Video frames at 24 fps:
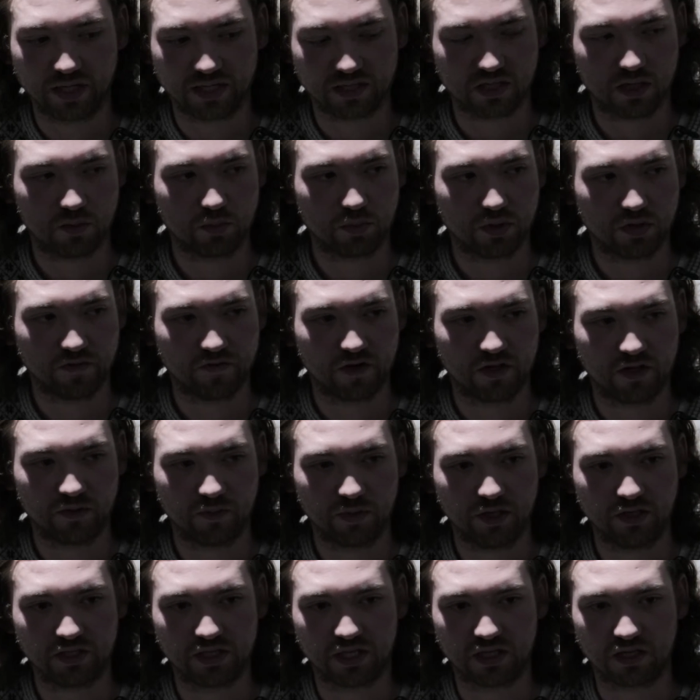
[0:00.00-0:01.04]
example of other
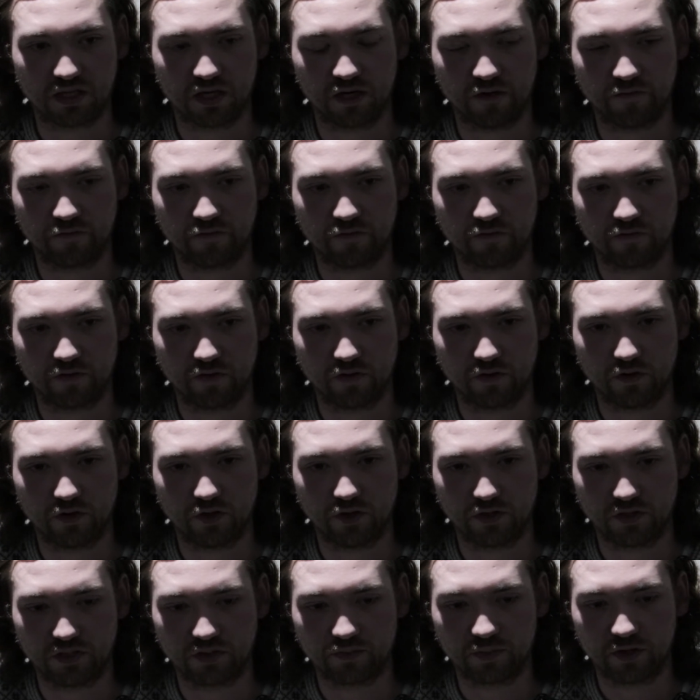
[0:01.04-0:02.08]
music
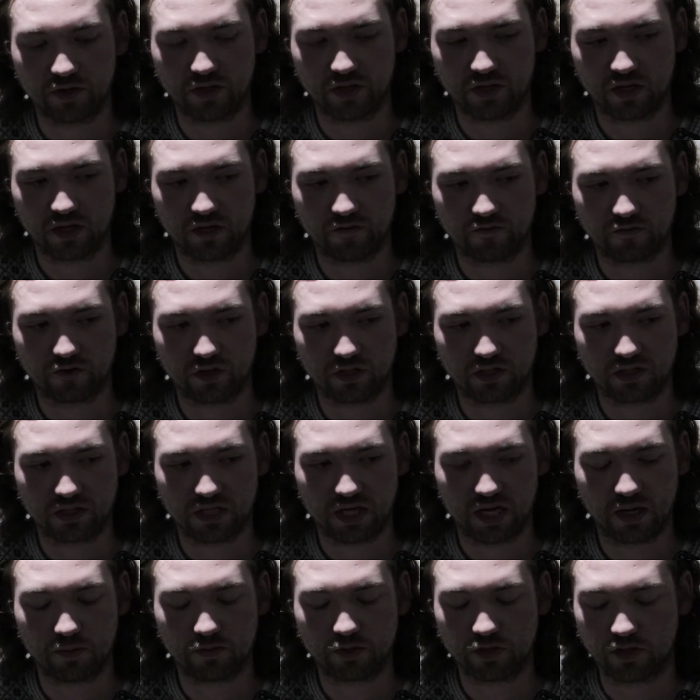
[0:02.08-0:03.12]
whose spirit that I've tried to
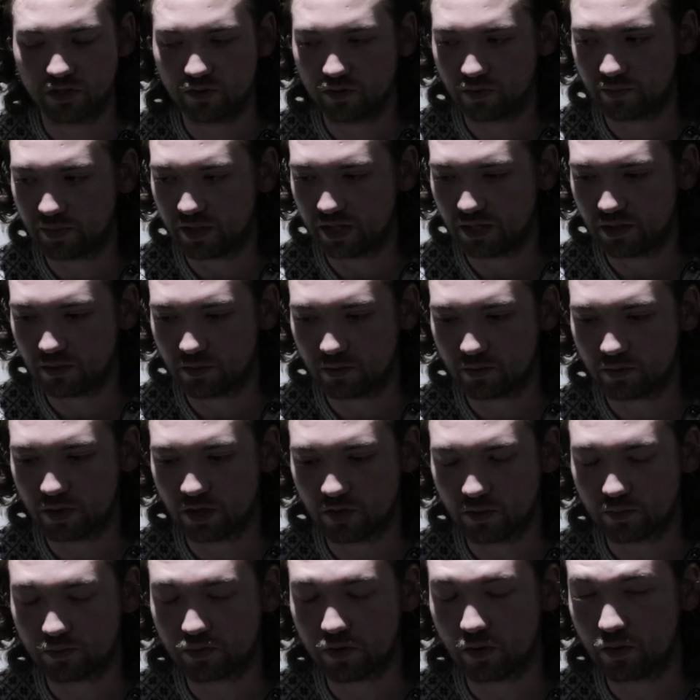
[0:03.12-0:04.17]
capture, it would
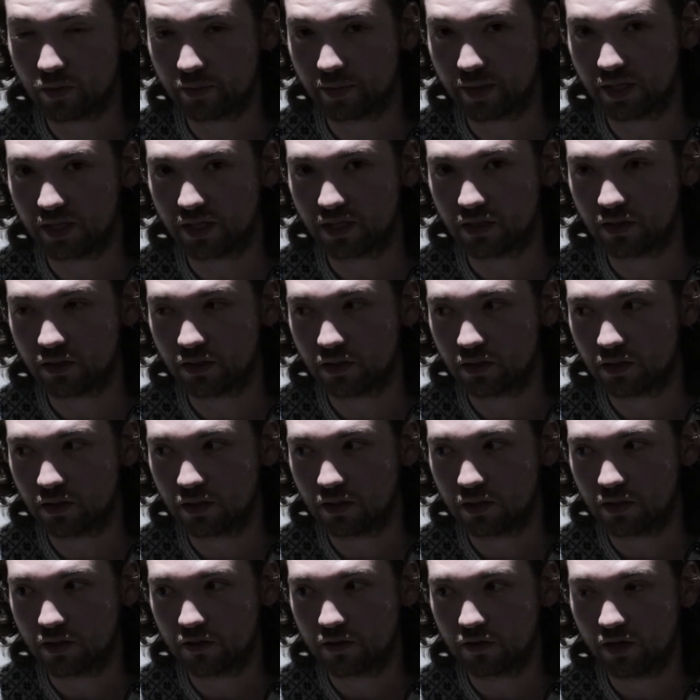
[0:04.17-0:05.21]
probably be
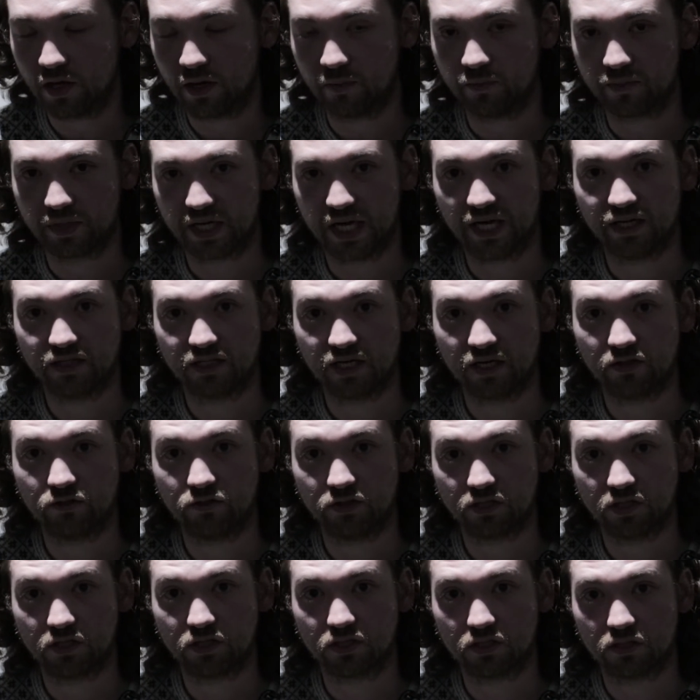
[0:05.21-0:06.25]
Kit
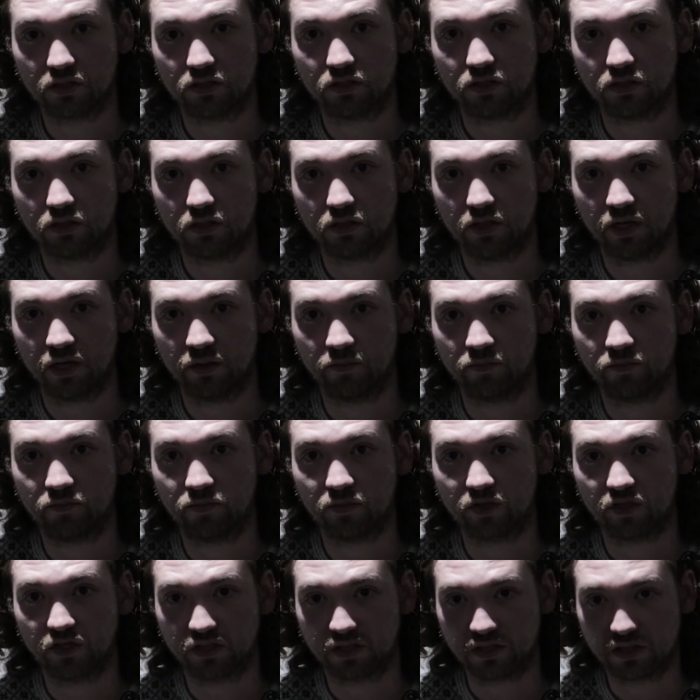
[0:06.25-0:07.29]
Downs's.
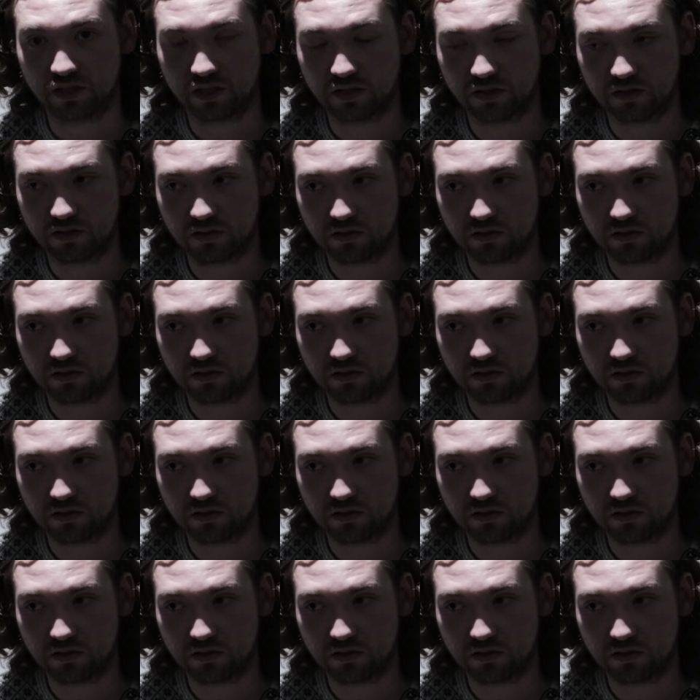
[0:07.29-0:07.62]
There's